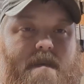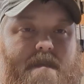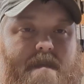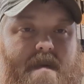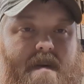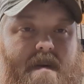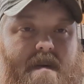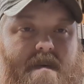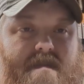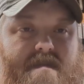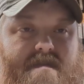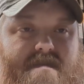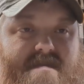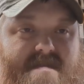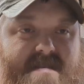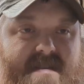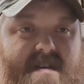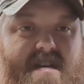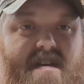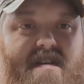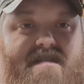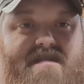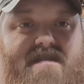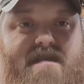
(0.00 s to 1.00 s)
up your own
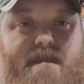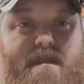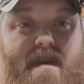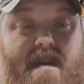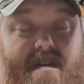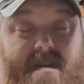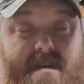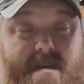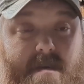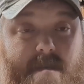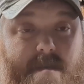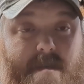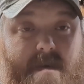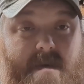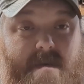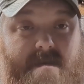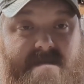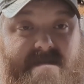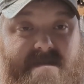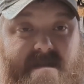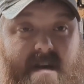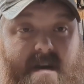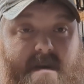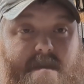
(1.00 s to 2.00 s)
jigs and making up your
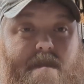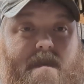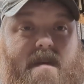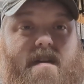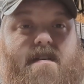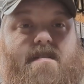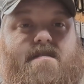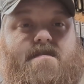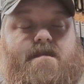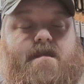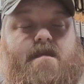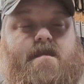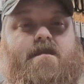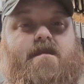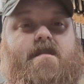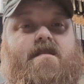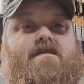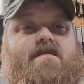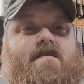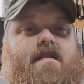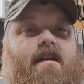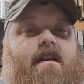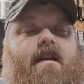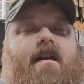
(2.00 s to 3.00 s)
own soft baits for
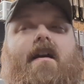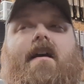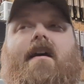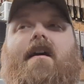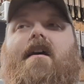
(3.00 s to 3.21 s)
fishing.